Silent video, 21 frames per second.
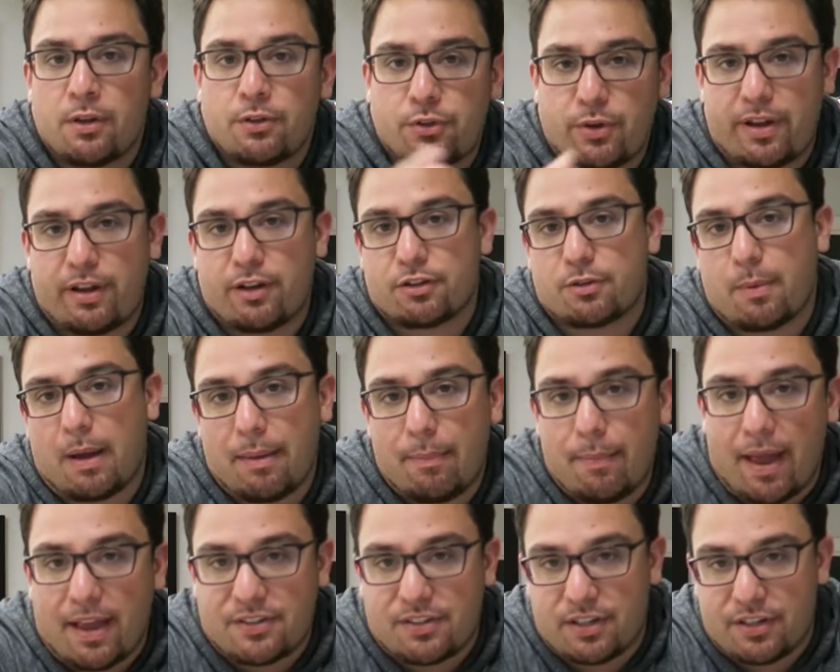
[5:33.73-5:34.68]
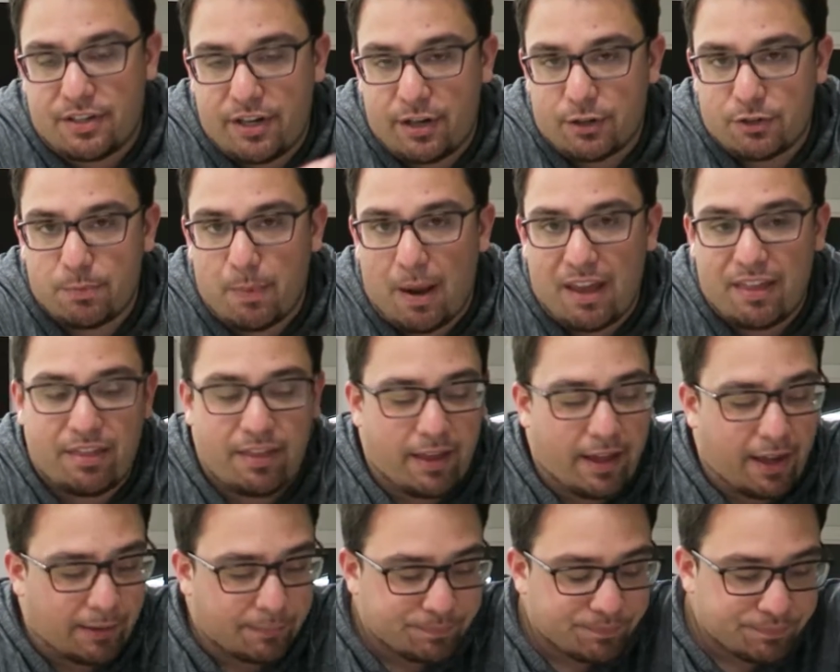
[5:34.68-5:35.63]
So here's my message, here's my
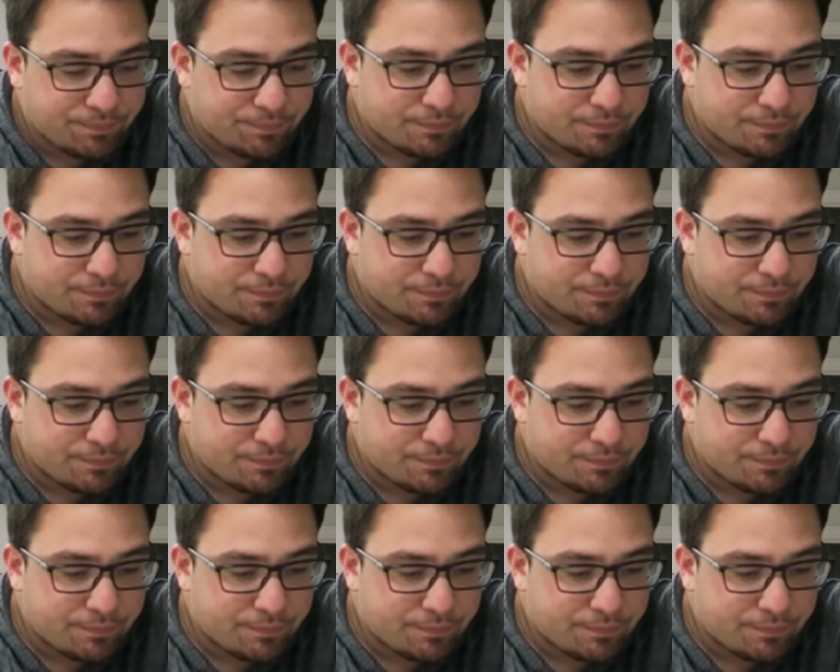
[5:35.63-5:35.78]
thing.